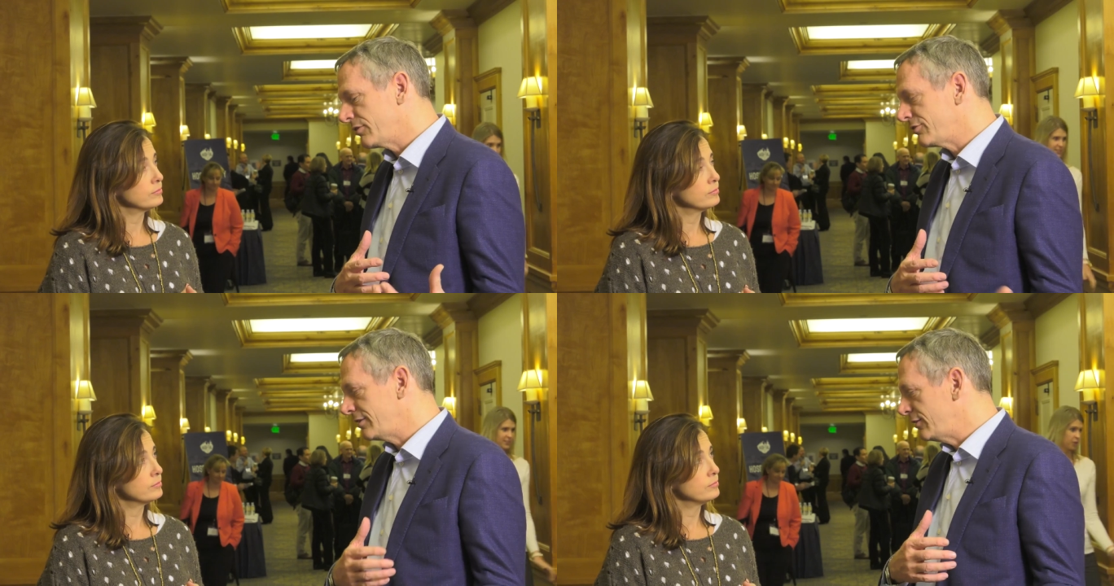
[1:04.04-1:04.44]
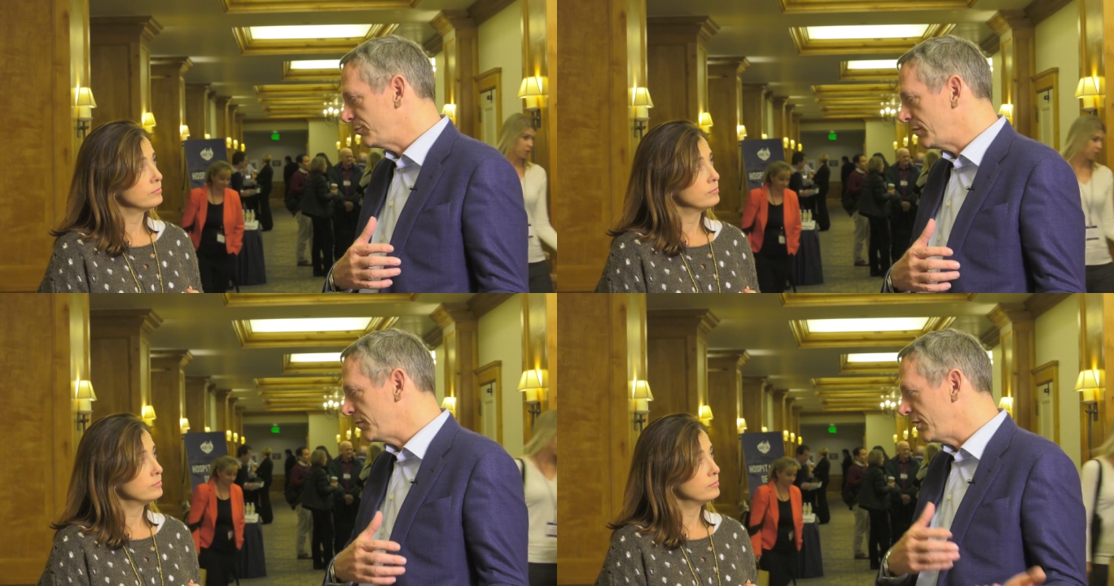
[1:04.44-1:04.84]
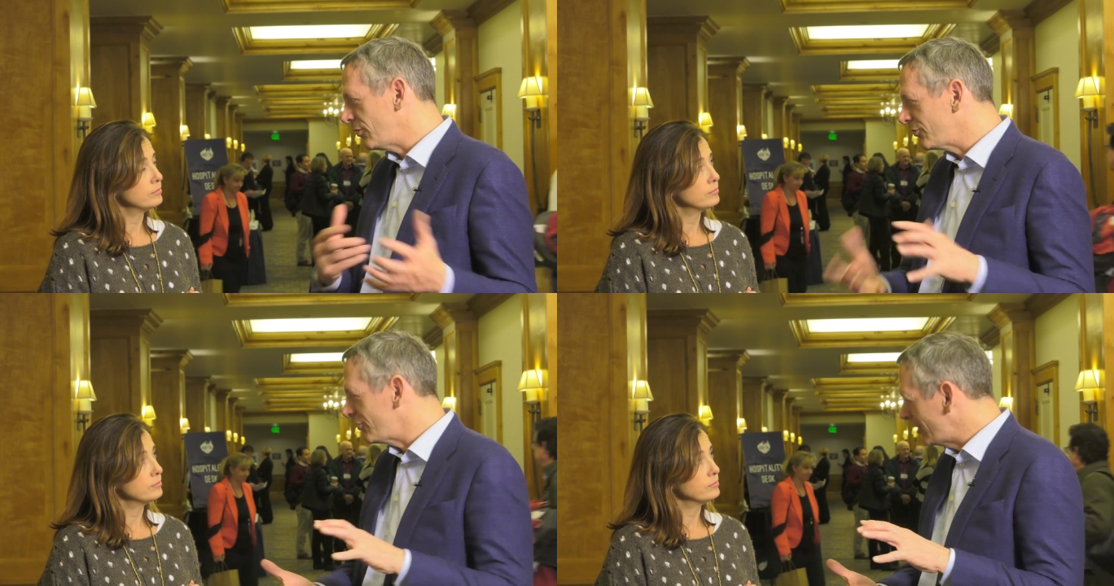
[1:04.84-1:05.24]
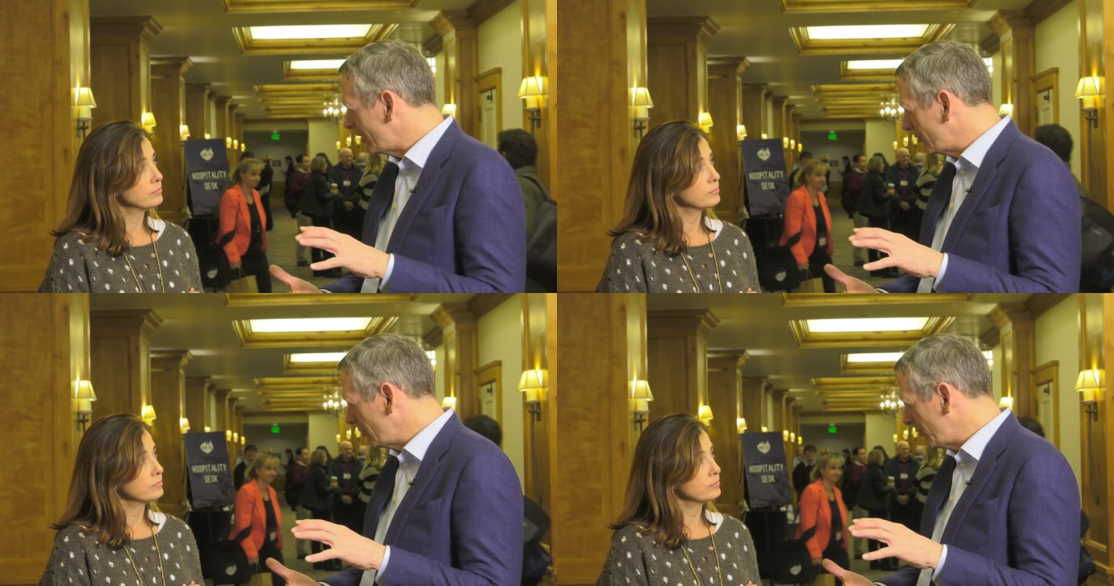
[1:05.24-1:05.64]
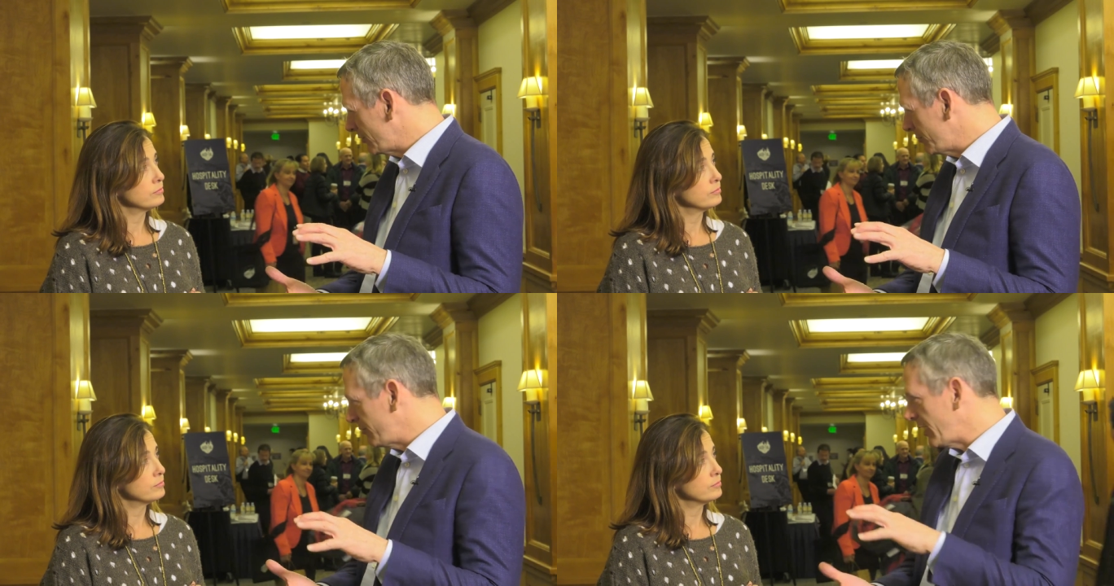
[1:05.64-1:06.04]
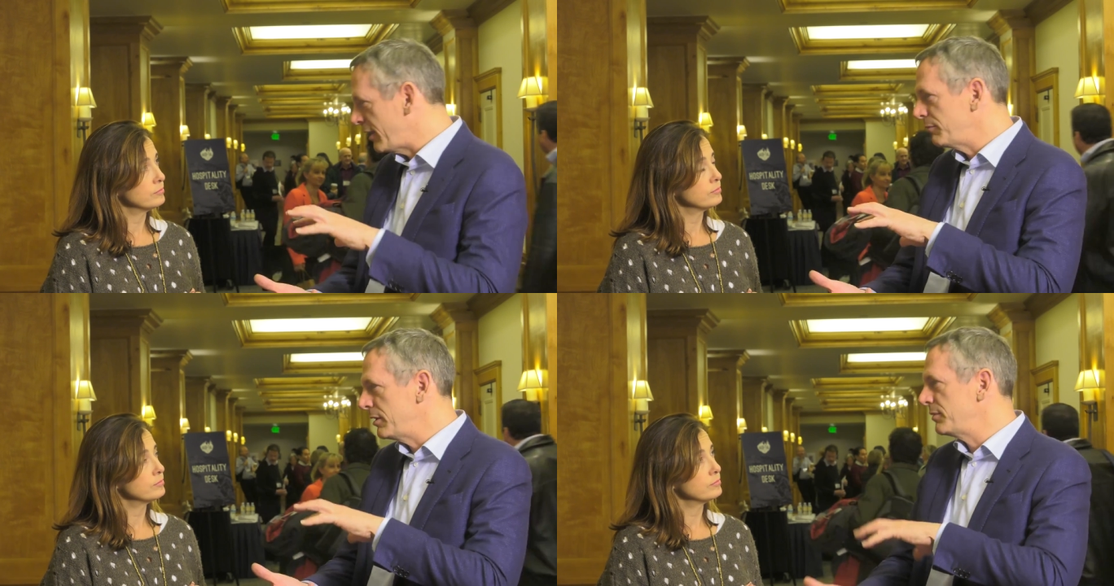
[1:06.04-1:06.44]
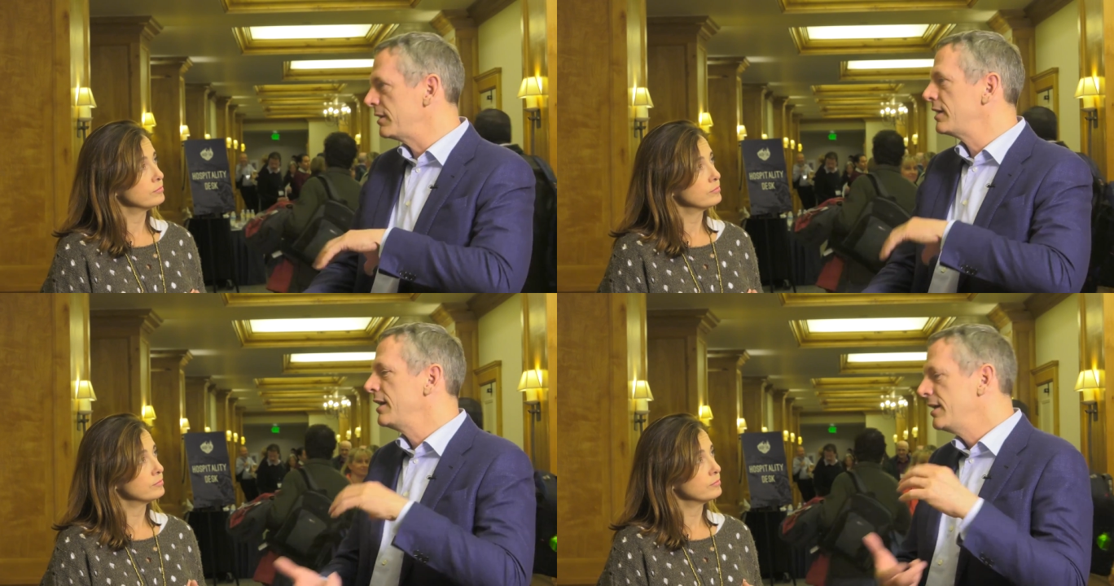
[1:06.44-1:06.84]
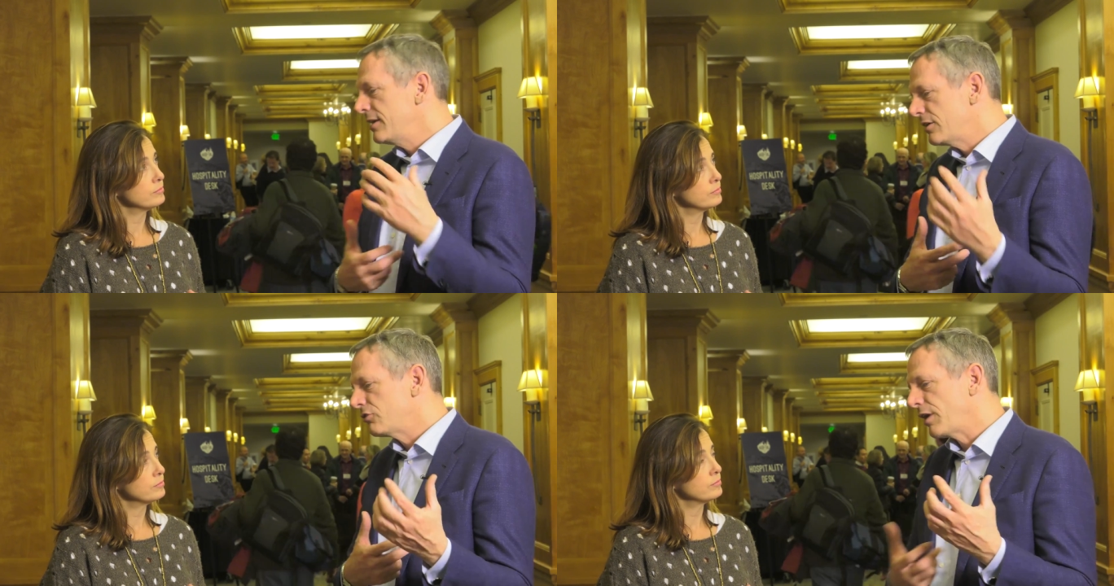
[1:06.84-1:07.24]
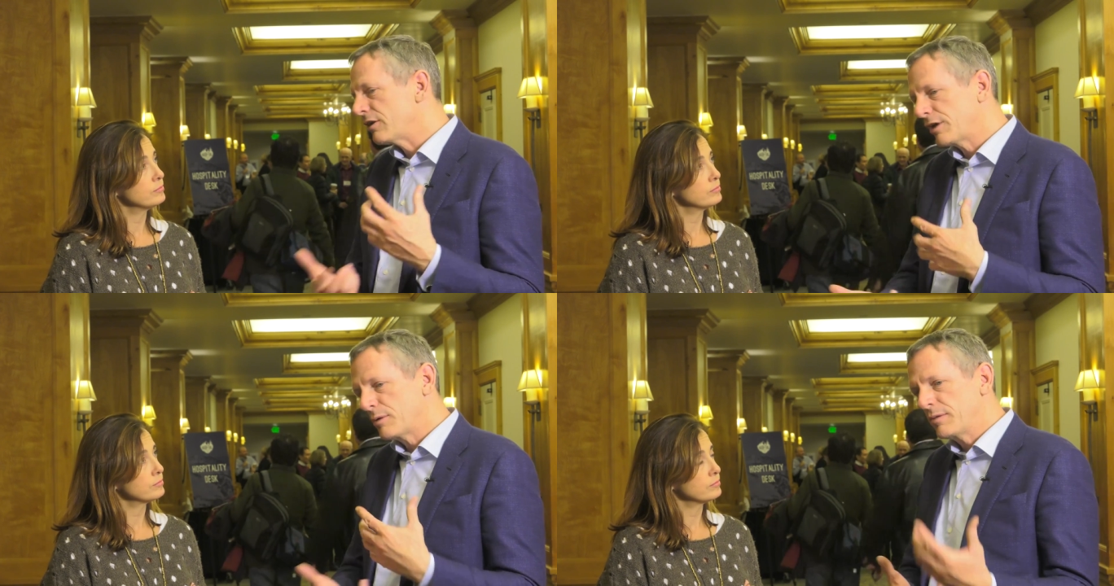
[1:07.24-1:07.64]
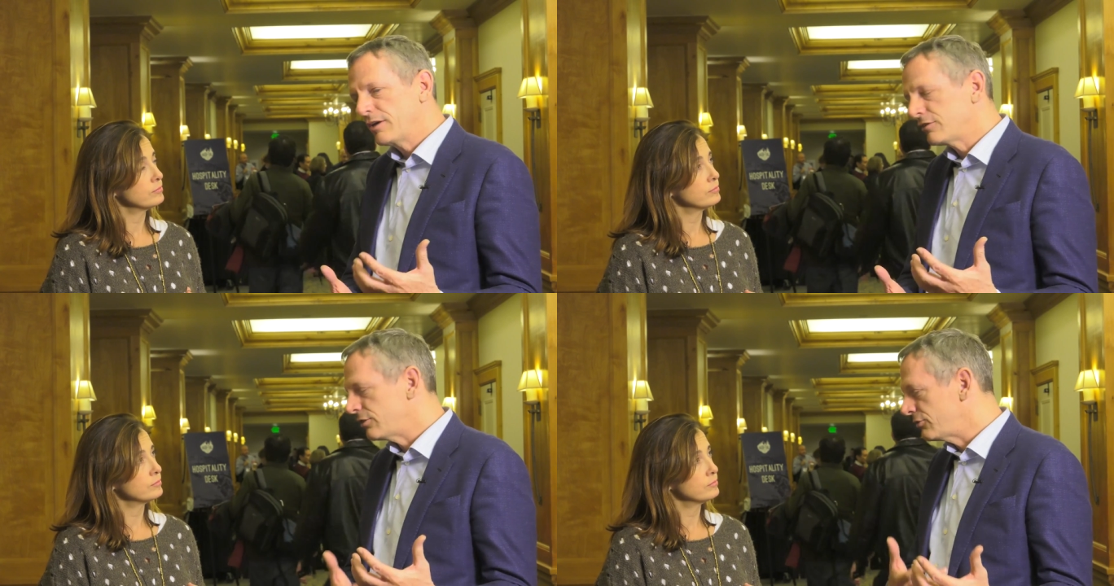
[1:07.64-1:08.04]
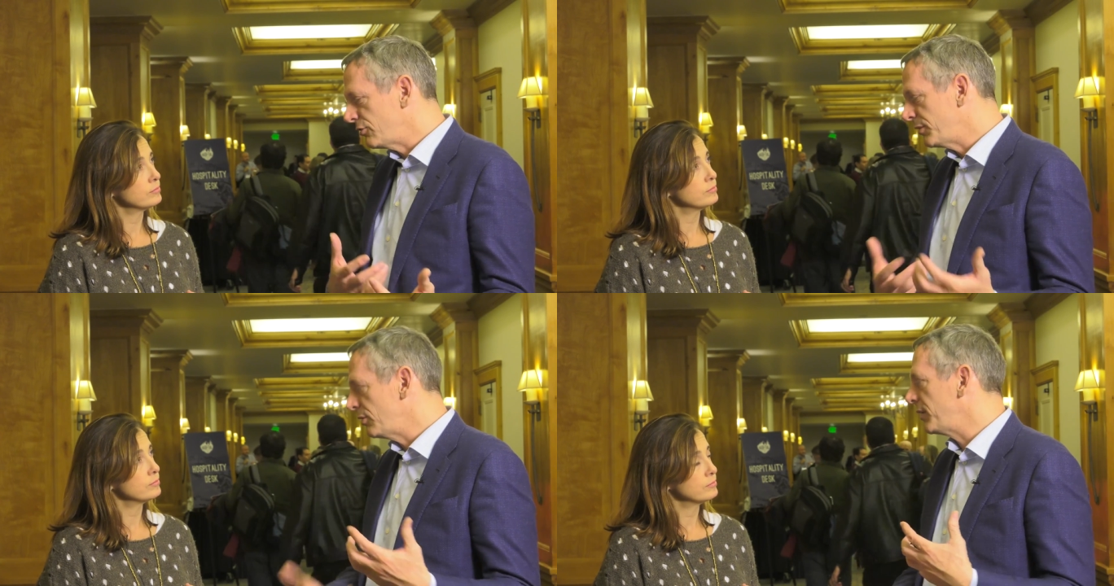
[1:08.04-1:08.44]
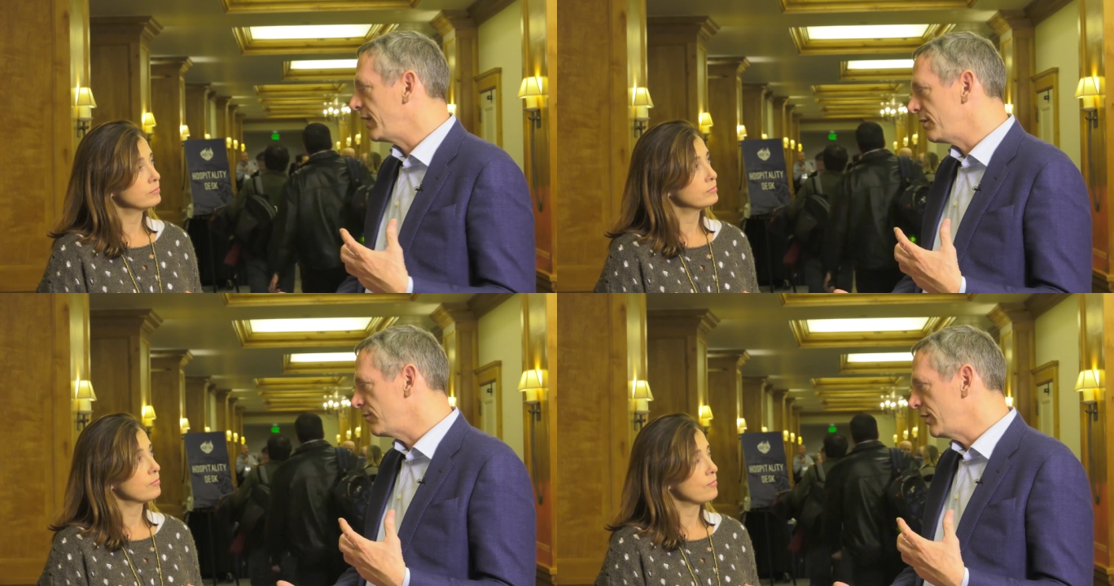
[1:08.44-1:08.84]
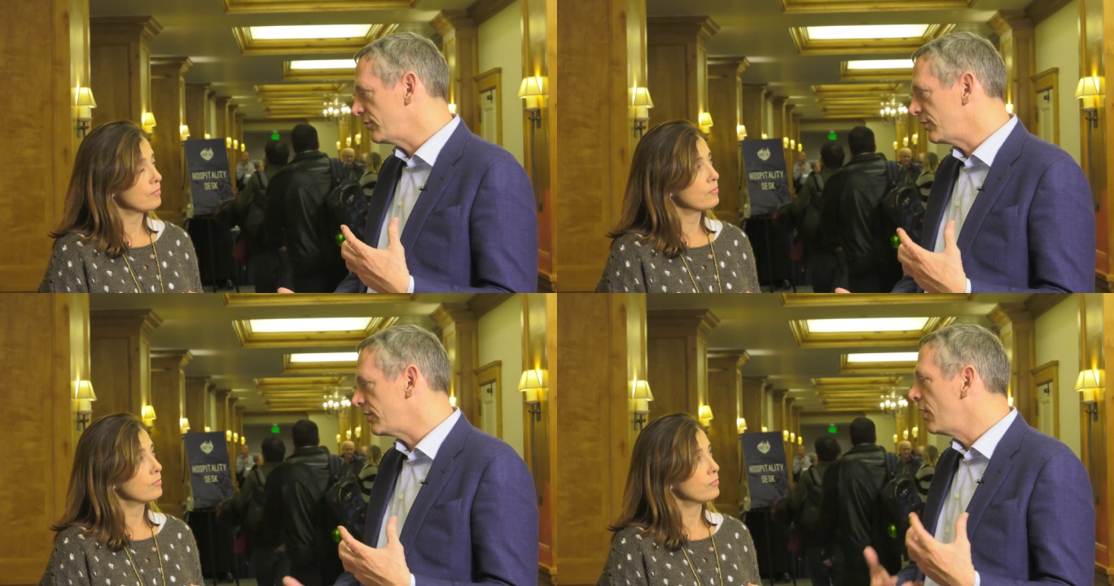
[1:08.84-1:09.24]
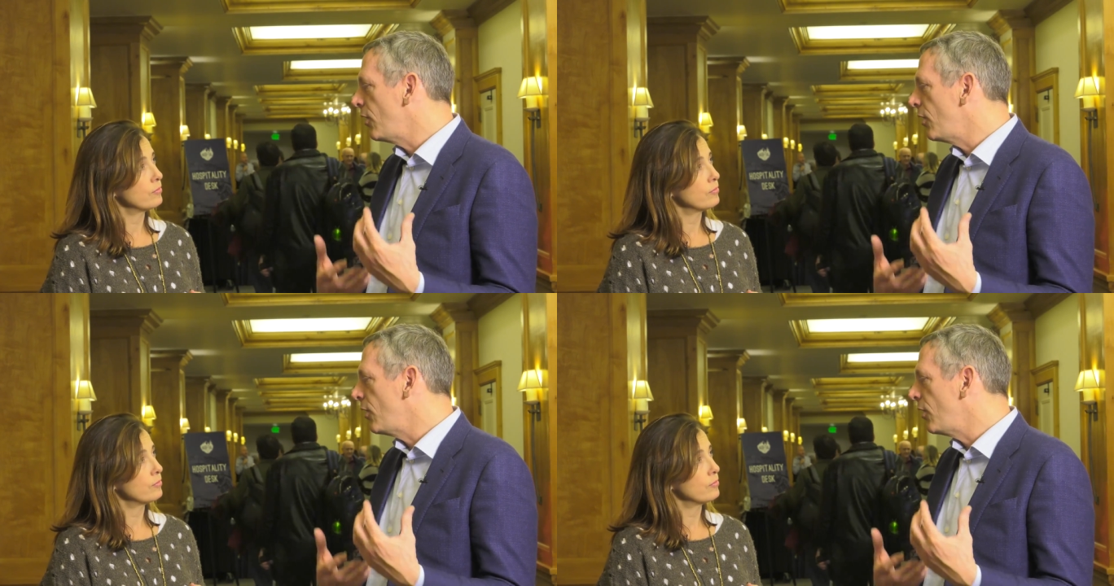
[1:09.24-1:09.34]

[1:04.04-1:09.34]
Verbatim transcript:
Speaker 1: disease, maybe an ultrasound showing some fat, maybe transaminases are a little bit elevated,